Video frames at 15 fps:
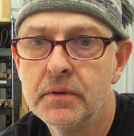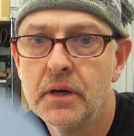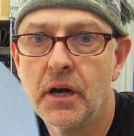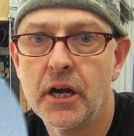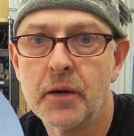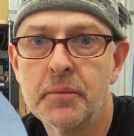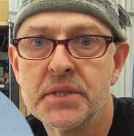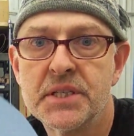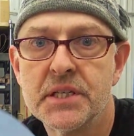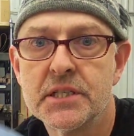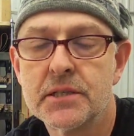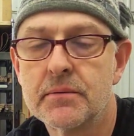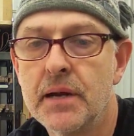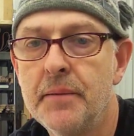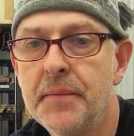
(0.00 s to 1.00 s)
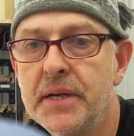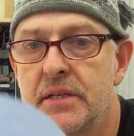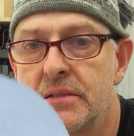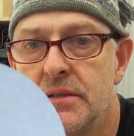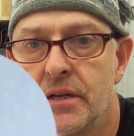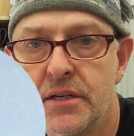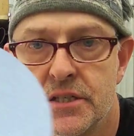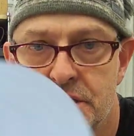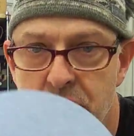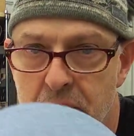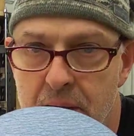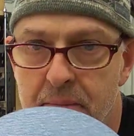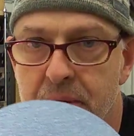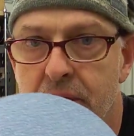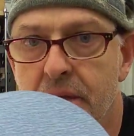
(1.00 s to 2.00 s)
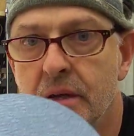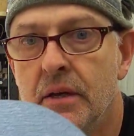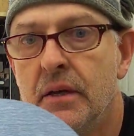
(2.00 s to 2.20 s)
100% ceramic. It's not a ceramic